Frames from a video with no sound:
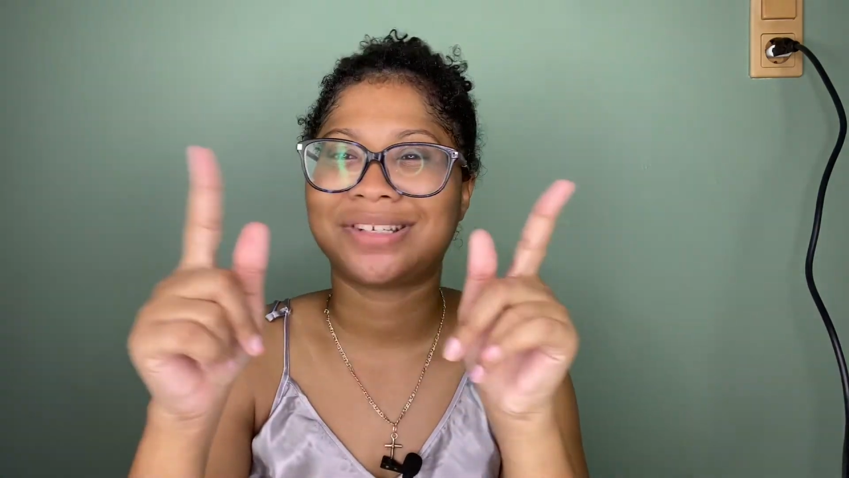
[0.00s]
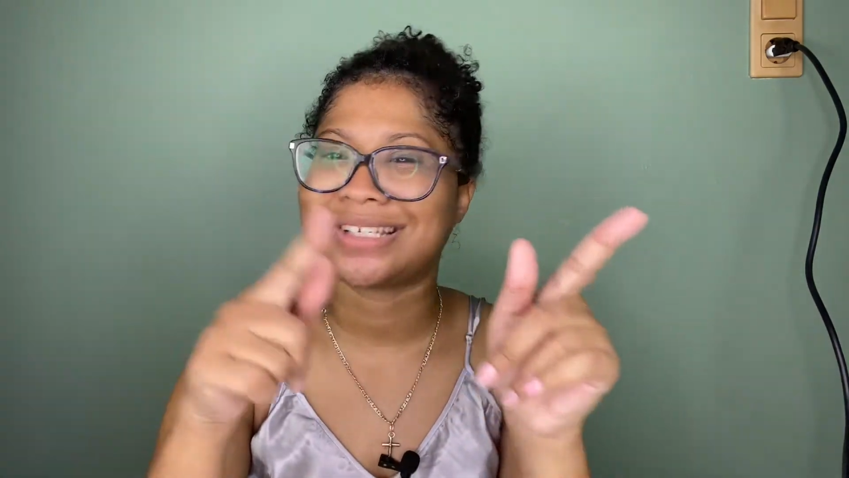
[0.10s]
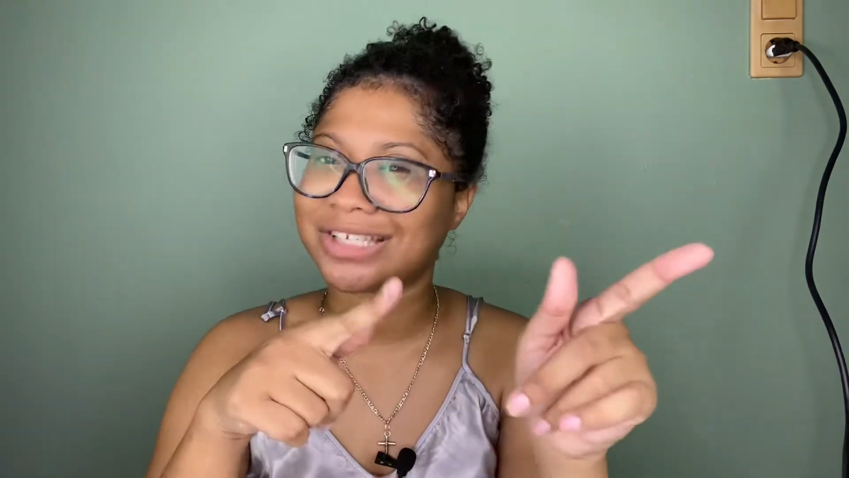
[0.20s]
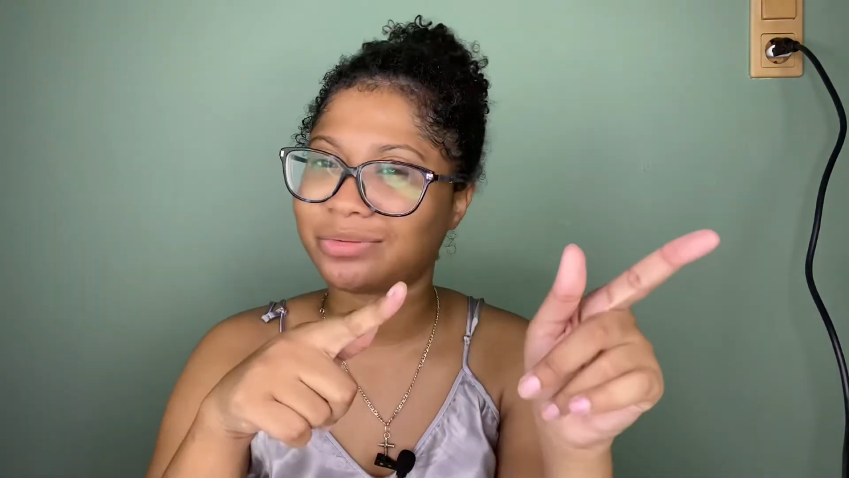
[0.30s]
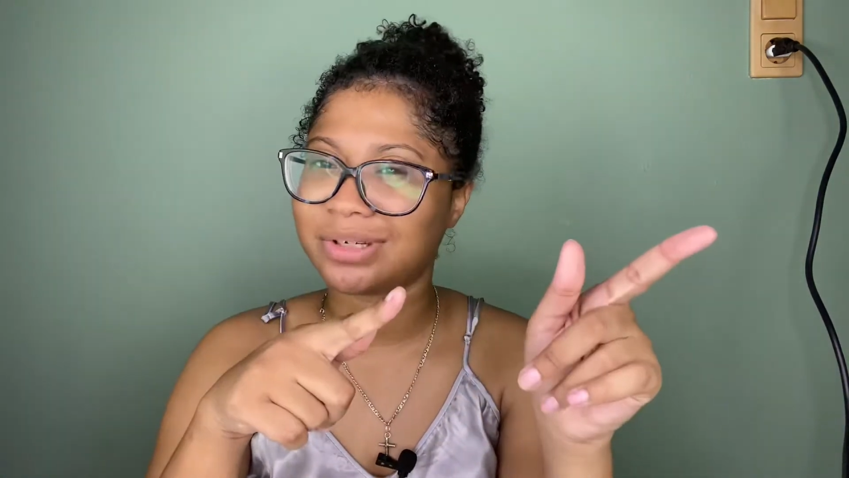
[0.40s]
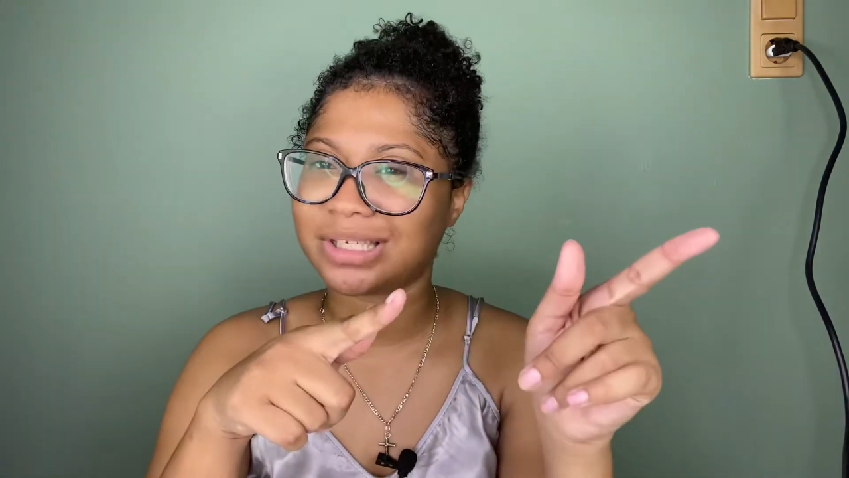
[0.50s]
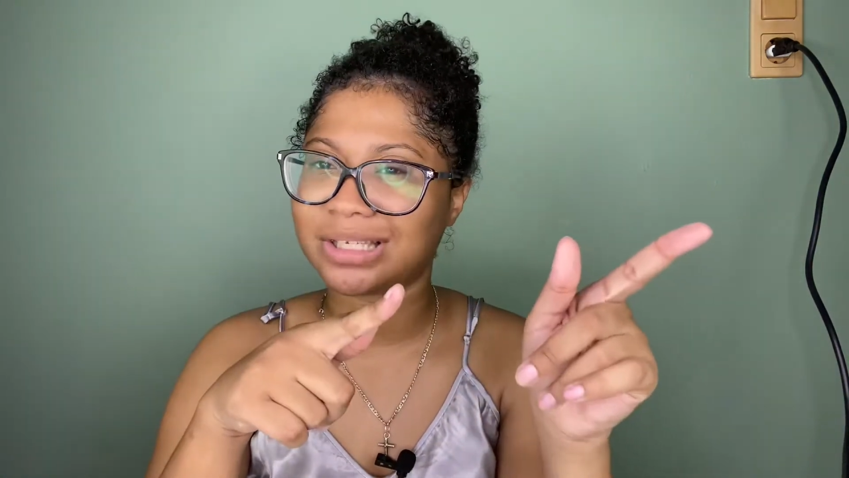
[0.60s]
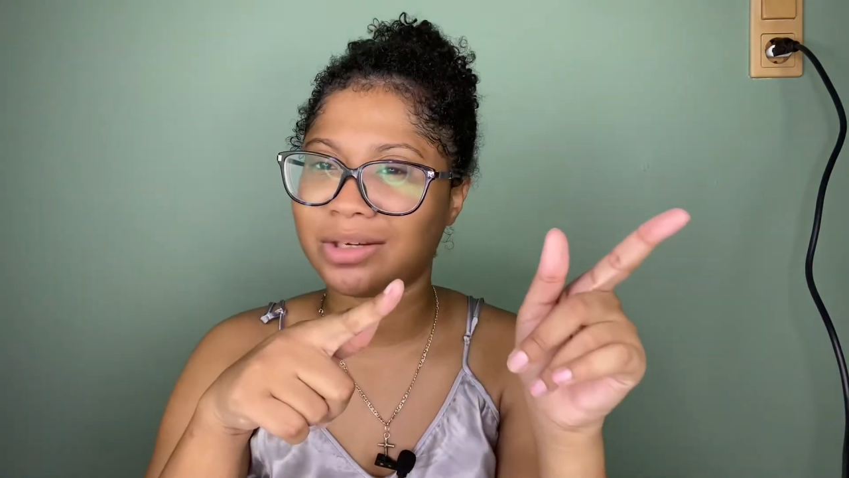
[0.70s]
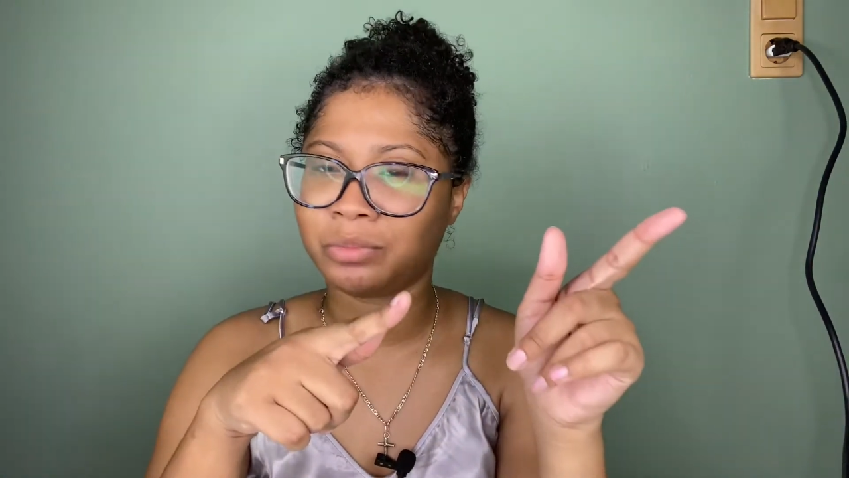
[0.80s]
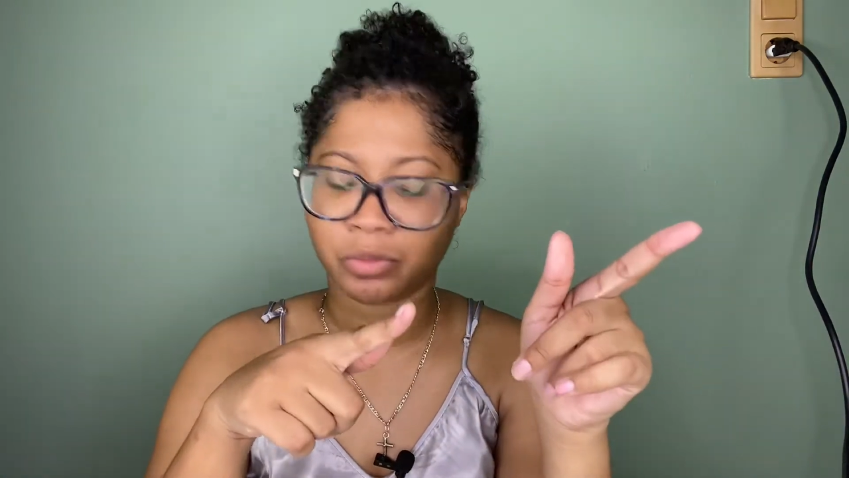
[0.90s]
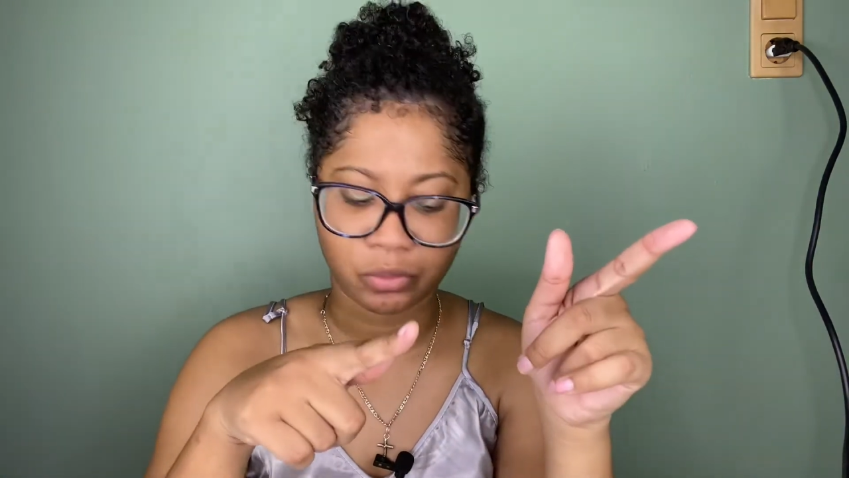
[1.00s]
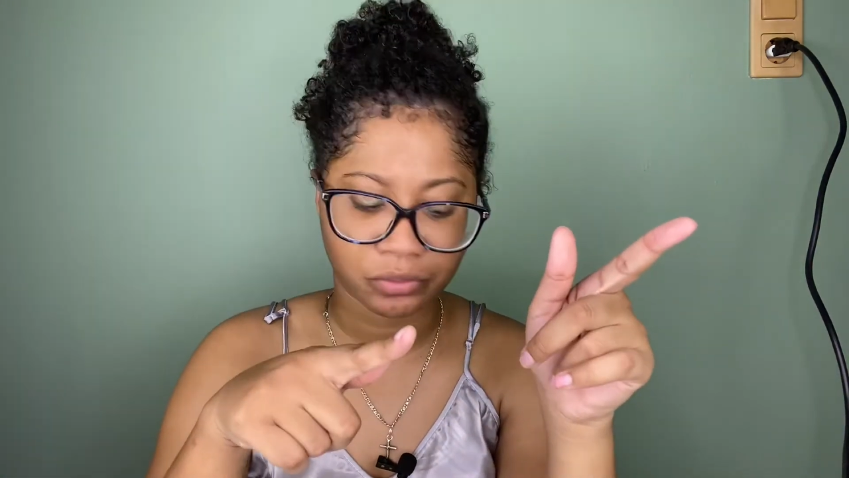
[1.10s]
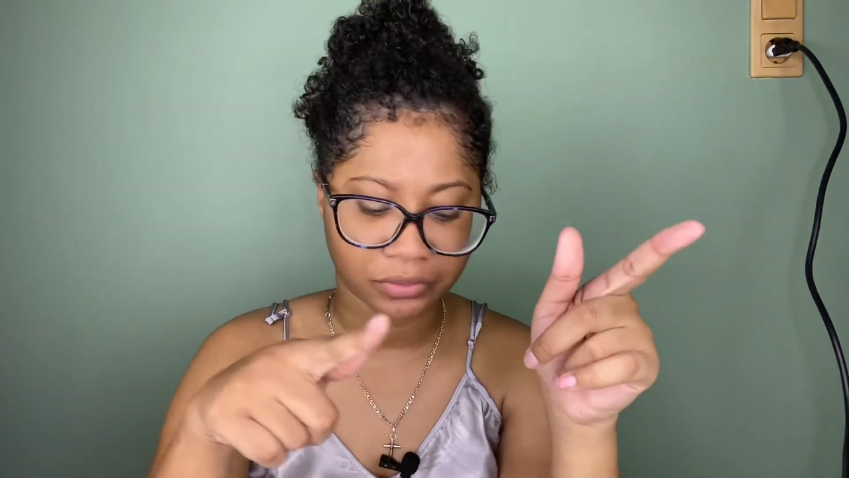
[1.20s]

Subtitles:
just recently moved,